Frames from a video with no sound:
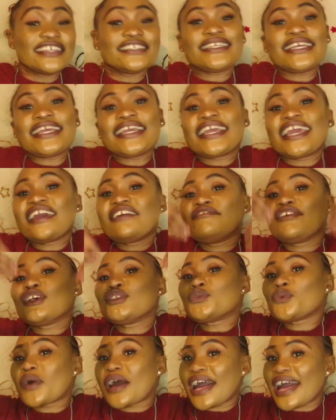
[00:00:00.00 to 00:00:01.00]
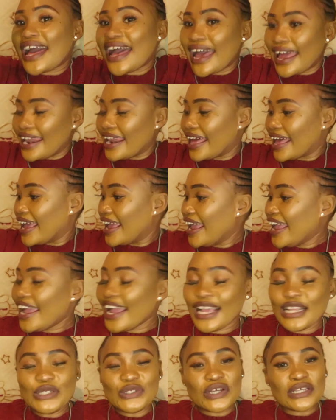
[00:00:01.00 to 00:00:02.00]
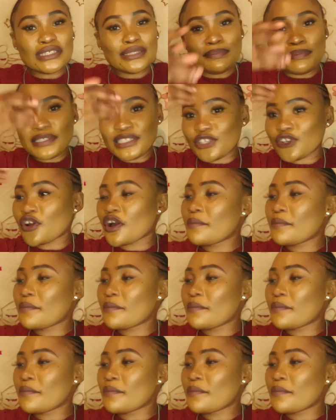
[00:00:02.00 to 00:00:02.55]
She gave us wahala. And she was busy